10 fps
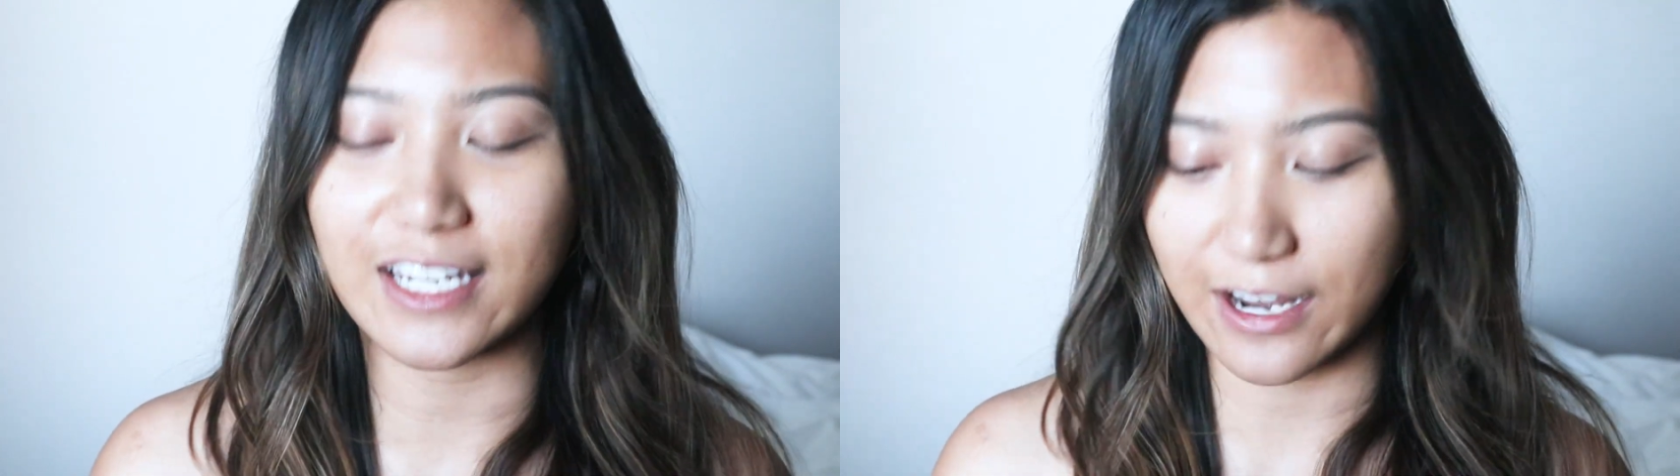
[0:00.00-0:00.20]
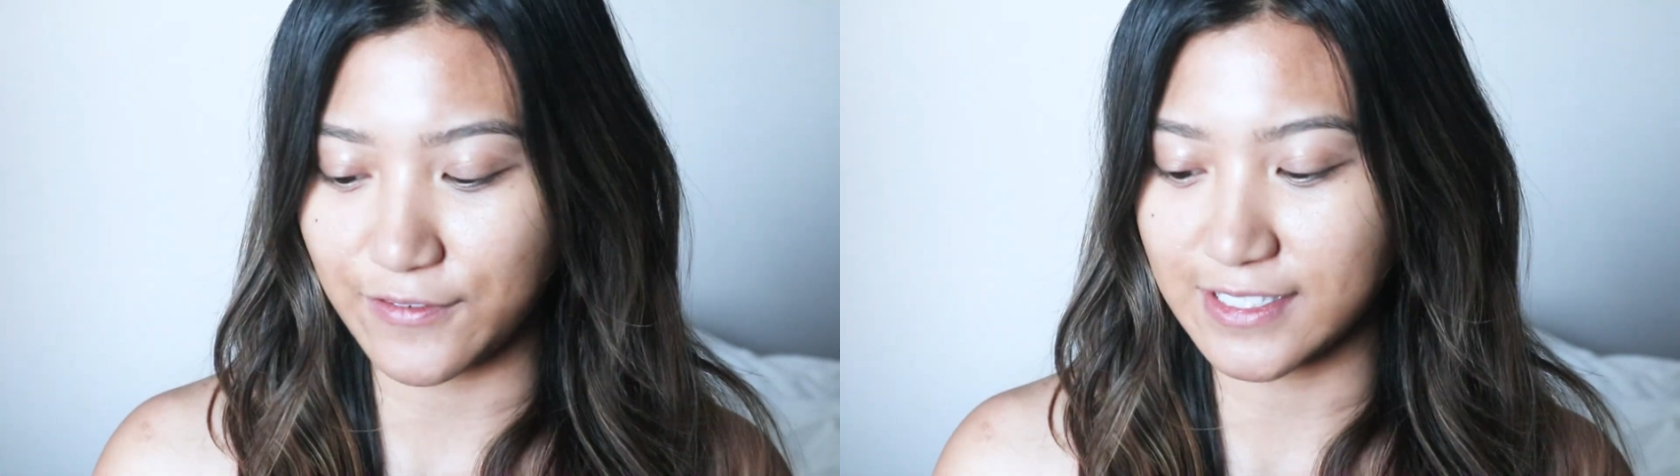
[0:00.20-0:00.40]

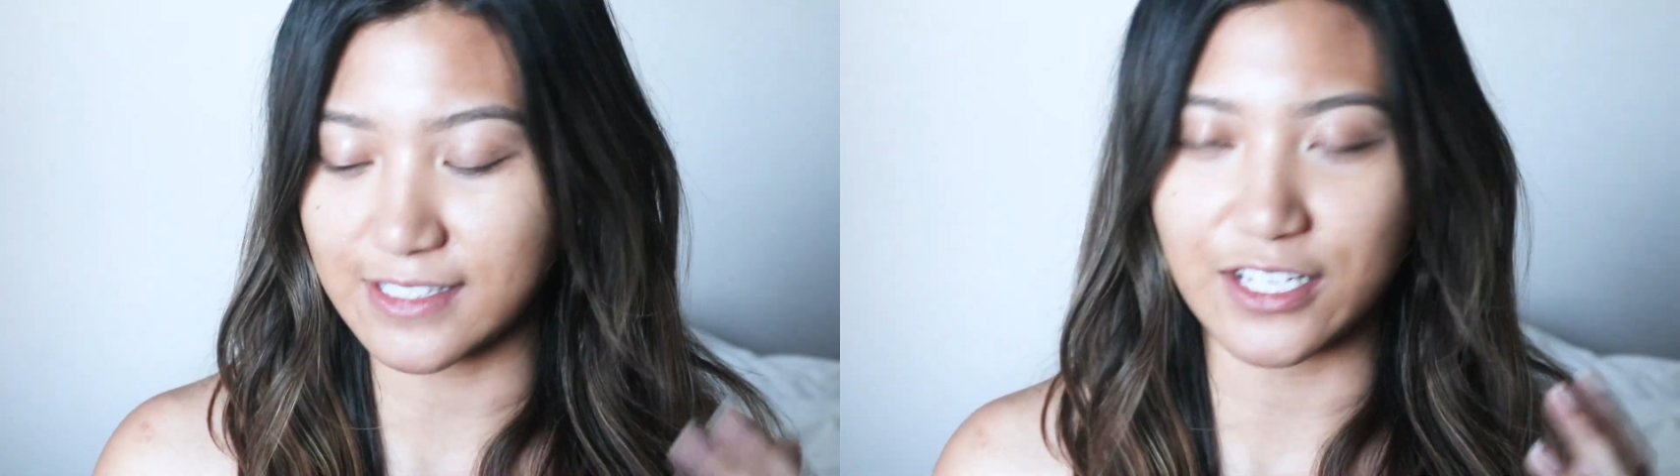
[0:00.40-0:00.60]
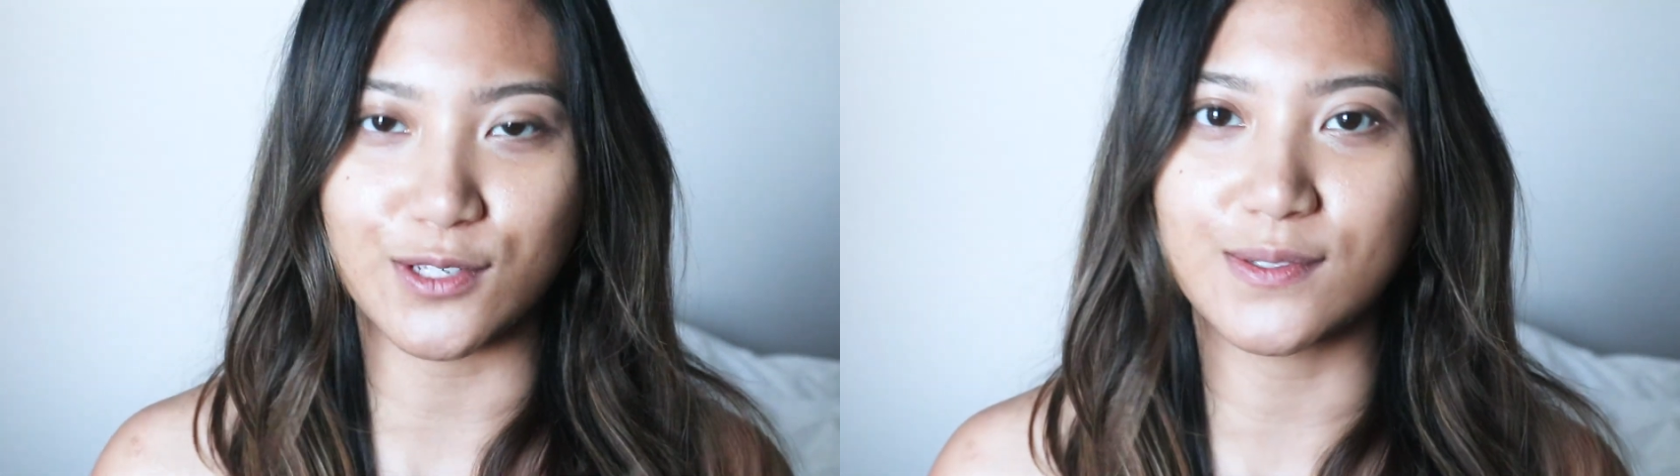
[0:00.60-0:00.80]
and ever
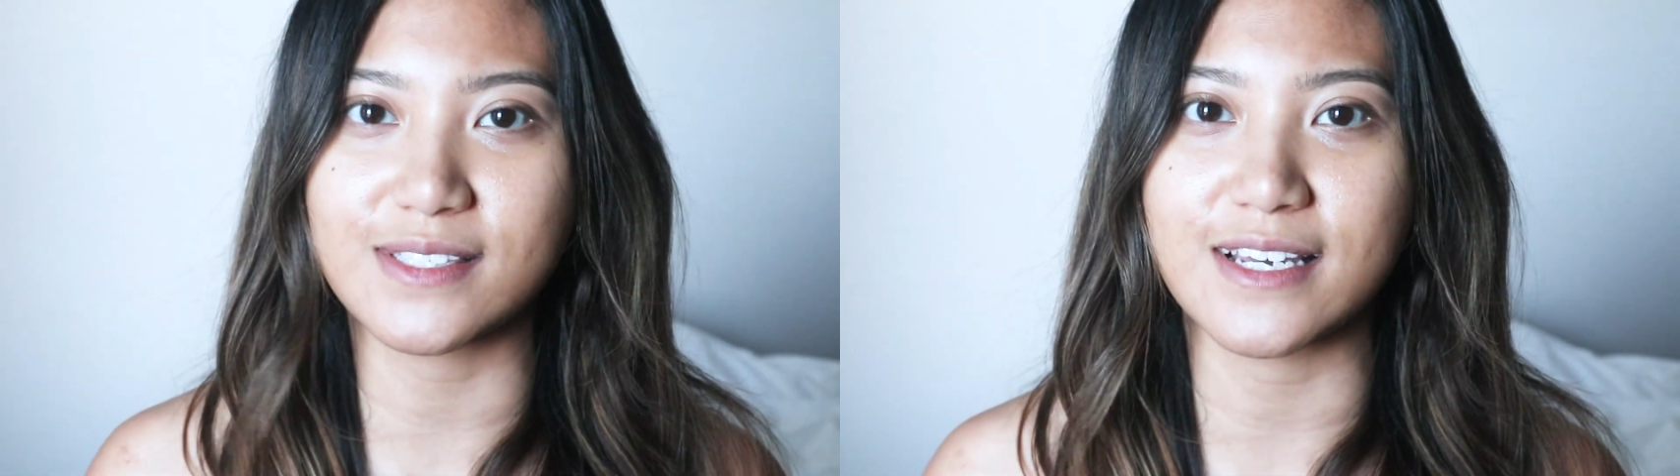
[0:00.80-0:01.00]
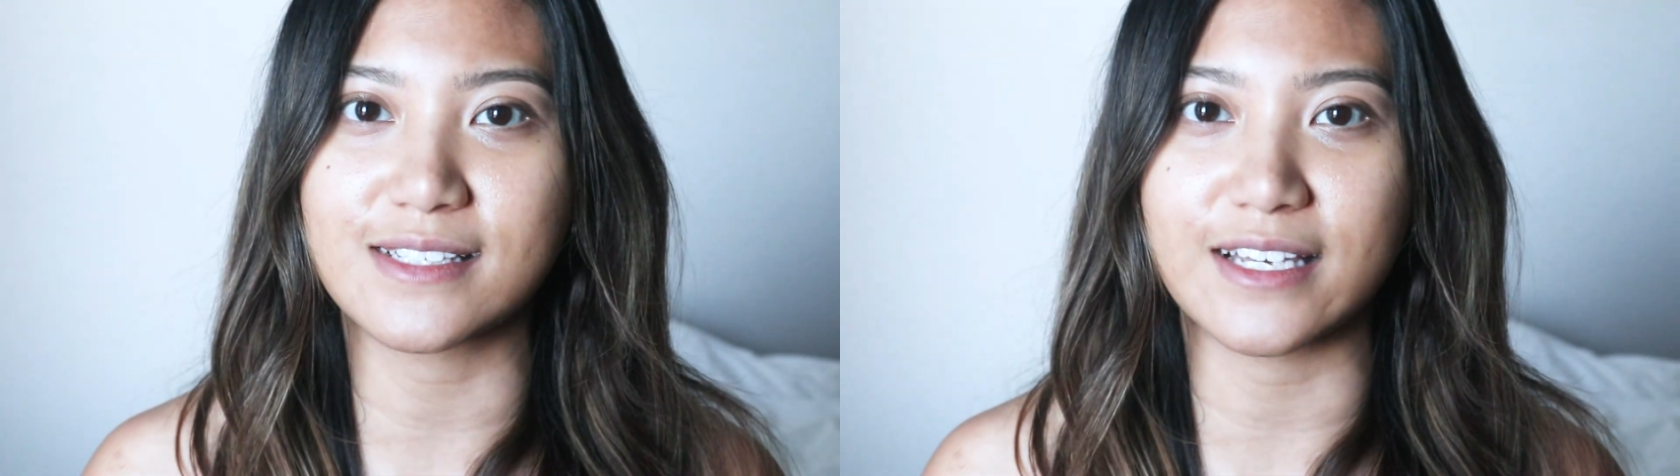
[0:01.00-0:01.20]
since I
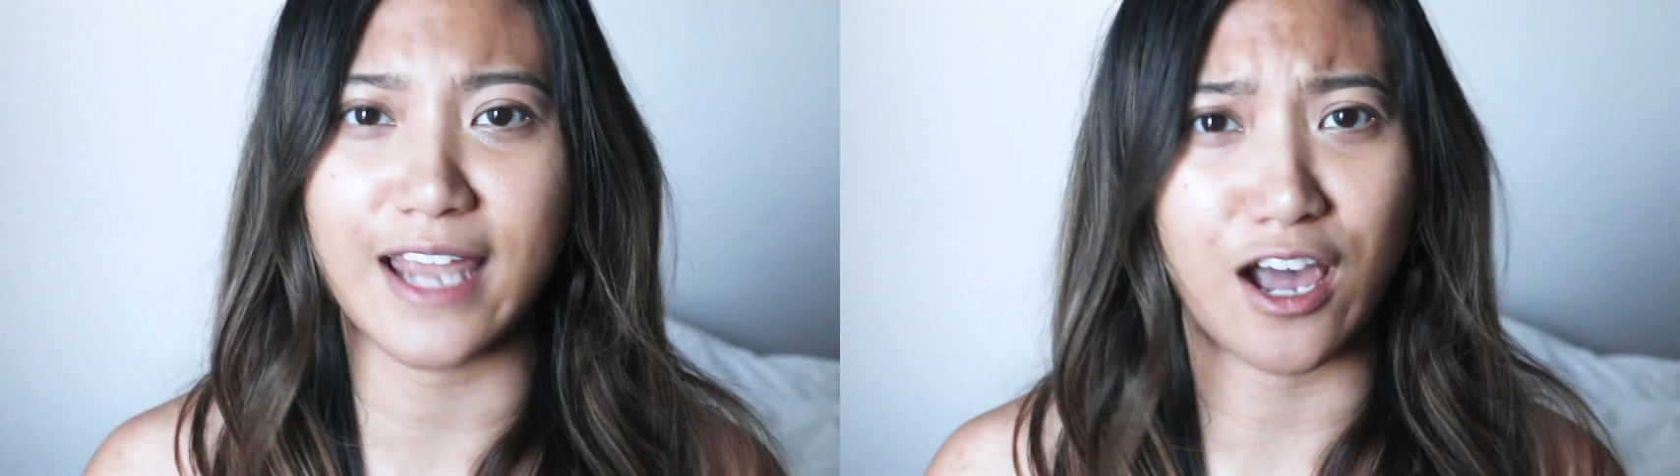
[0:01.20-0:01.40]
used this, it